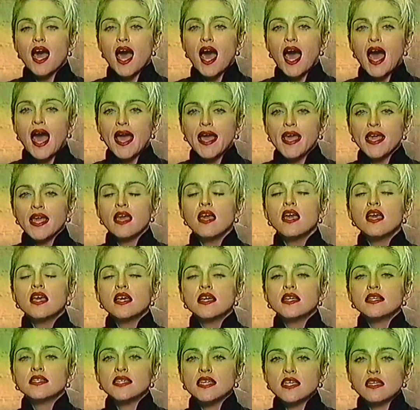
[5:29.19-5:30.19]
I
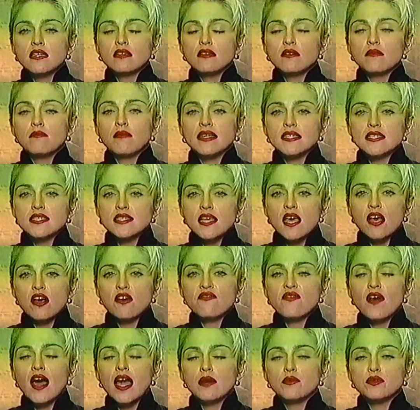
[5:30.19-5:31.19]
did it
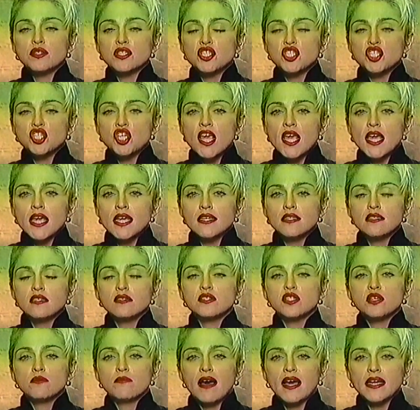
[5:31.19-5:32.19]
myself. I was chained
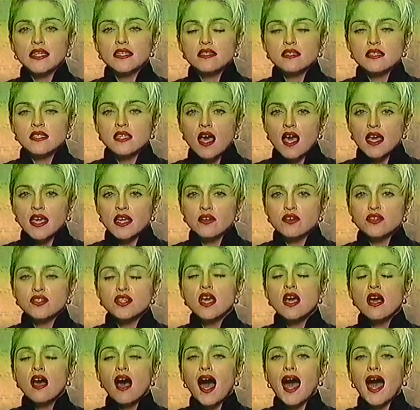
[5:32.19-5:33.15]
to my desires.